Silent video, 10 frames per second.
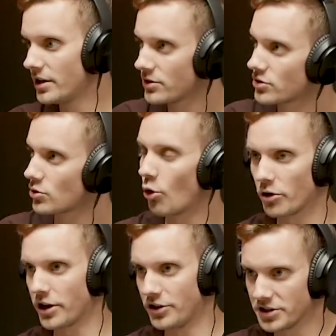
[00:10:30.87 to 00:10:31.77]

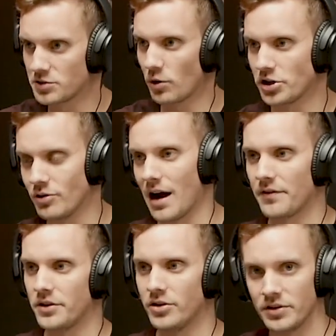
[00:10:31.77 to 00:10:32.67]
scold, like, this is what you have
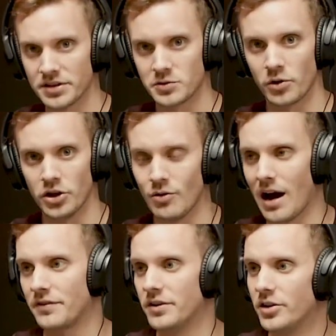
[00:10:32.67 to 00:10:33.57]
to do, this is what you
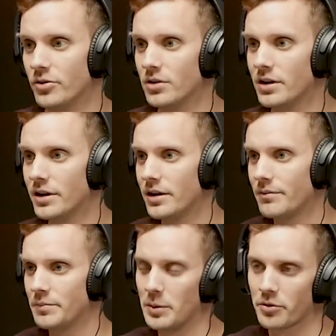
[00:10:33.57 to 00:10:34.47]
have to do,
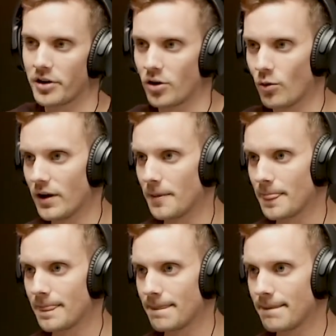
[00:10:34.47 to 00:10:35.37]
people are going to quit.
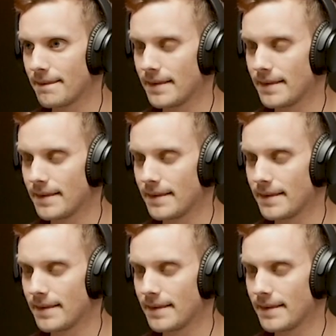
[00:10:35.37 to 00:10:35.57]
Mm-hmm.